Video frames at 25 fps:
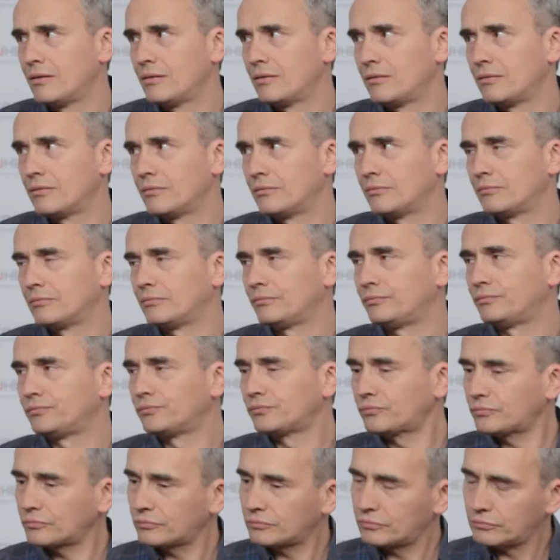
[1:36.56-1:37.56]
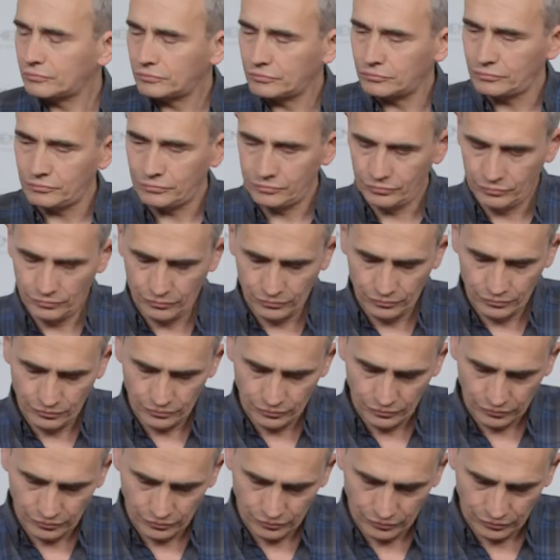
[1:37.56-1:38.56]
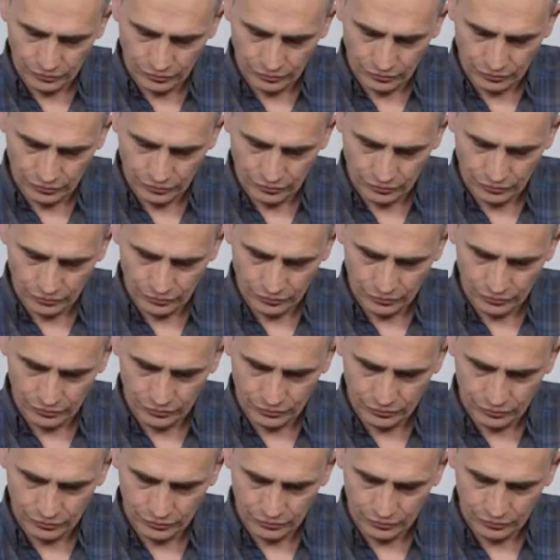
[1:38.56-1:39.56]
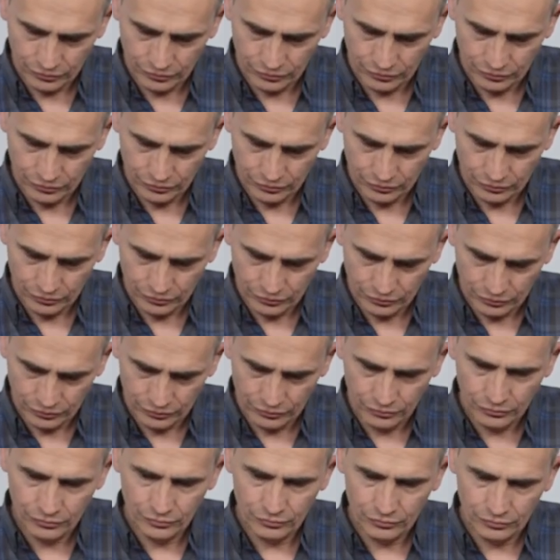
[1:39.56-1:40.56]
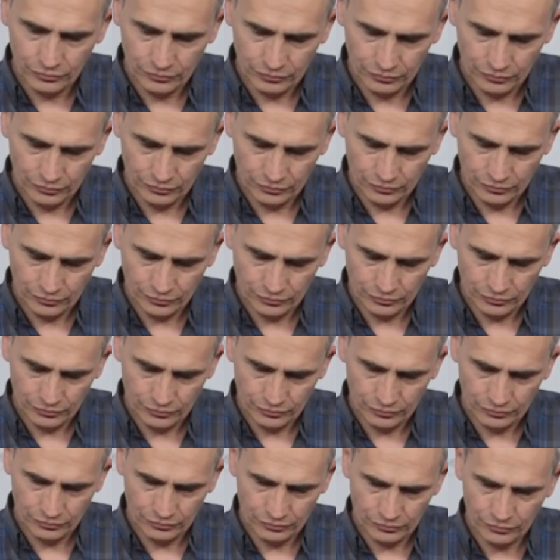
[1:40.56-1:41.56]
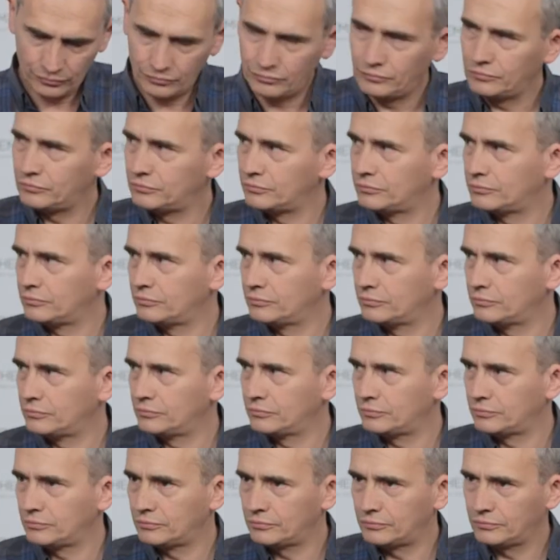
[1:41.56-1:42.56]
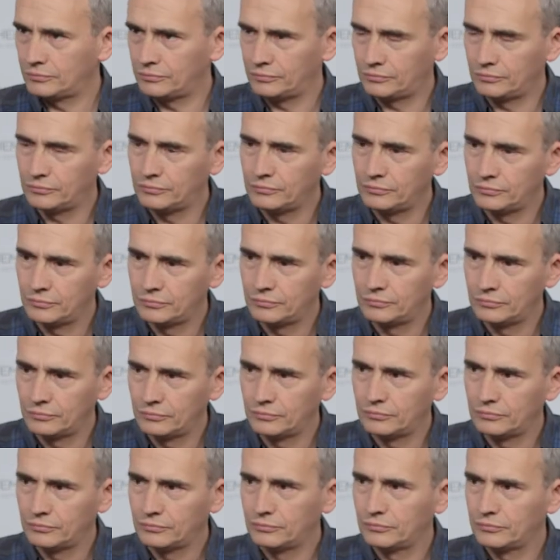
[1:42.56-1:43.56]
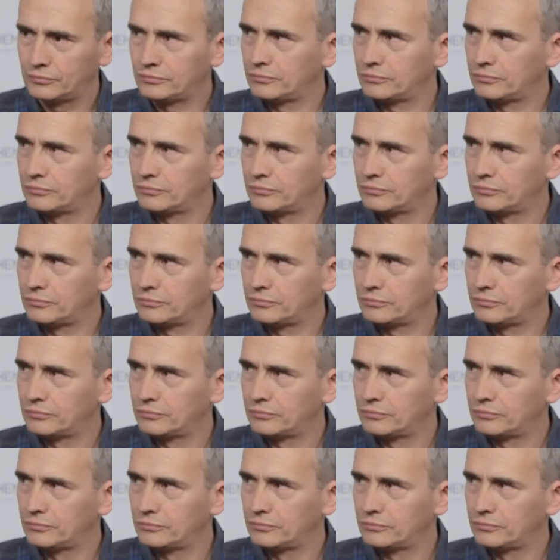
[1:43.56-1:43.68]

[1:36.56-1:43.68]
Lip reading: This person isn't speaking.